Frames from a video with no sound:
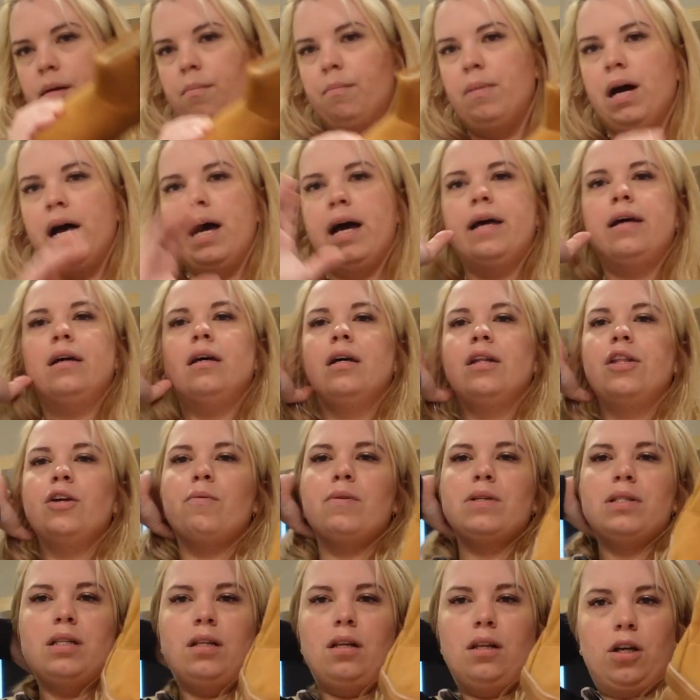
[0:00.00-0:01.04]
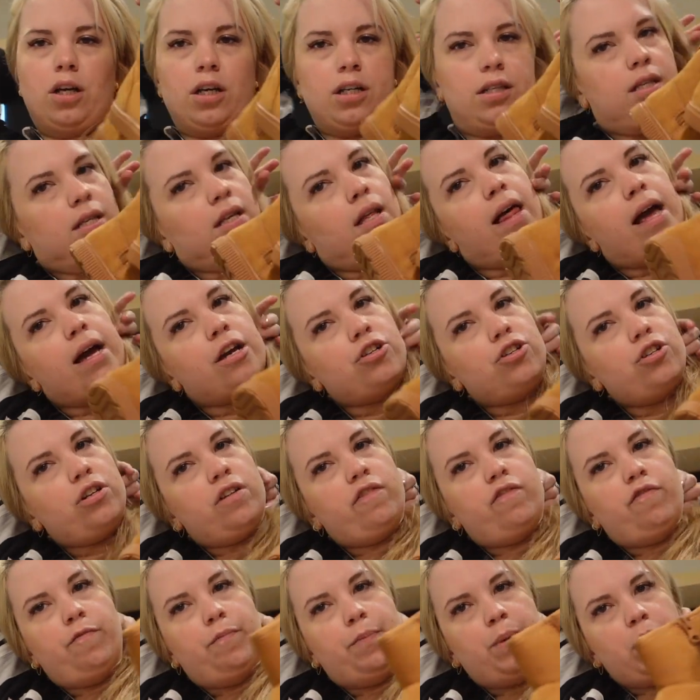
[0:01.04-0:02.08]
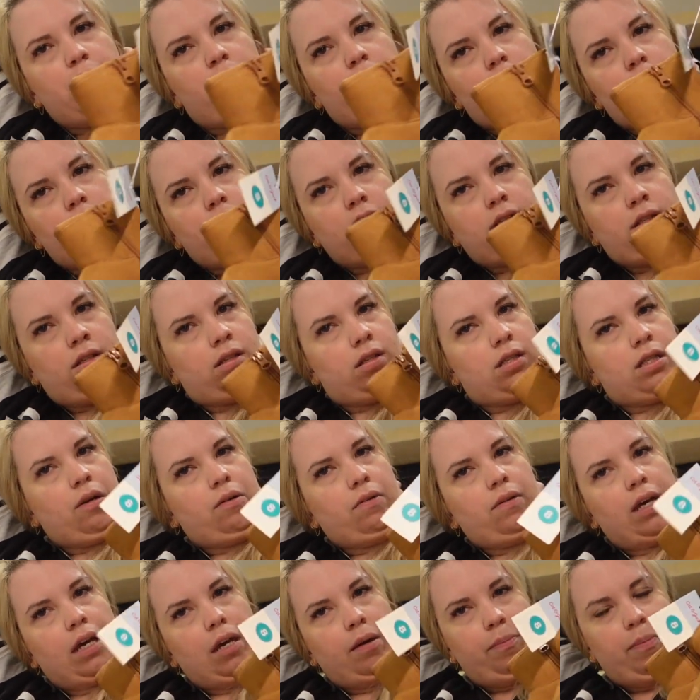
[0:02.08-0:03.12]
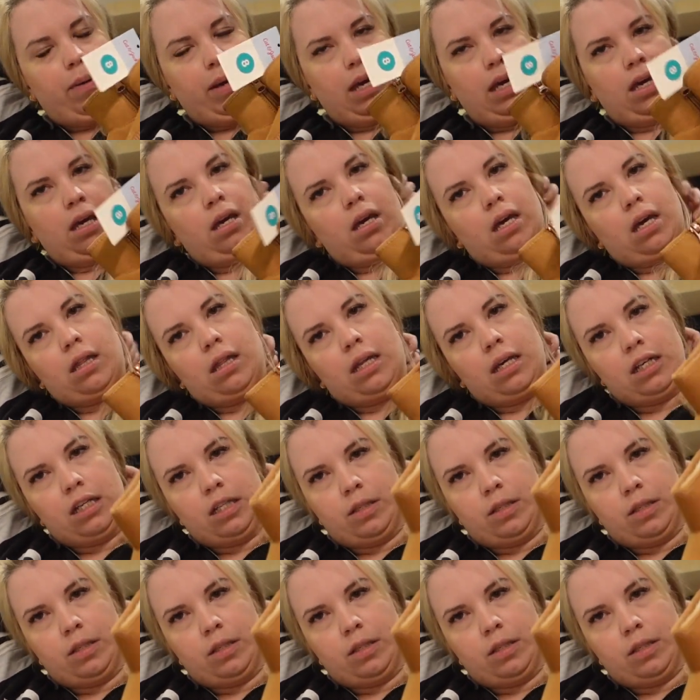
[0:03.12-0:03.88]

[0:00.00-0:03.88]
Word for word: But there wasn't a good selection of boots unless they were like pink and like